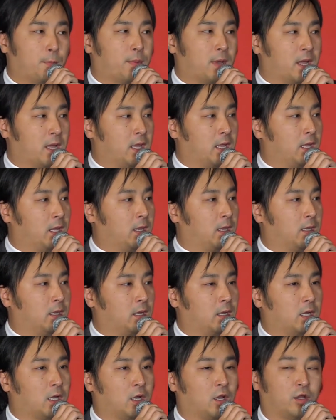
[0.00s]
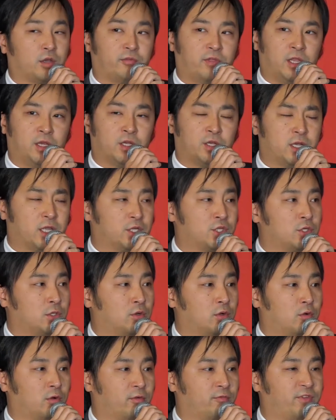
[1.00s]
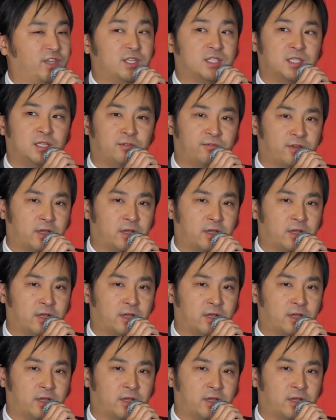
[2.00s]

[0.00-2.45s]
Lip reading: by a lot of international VC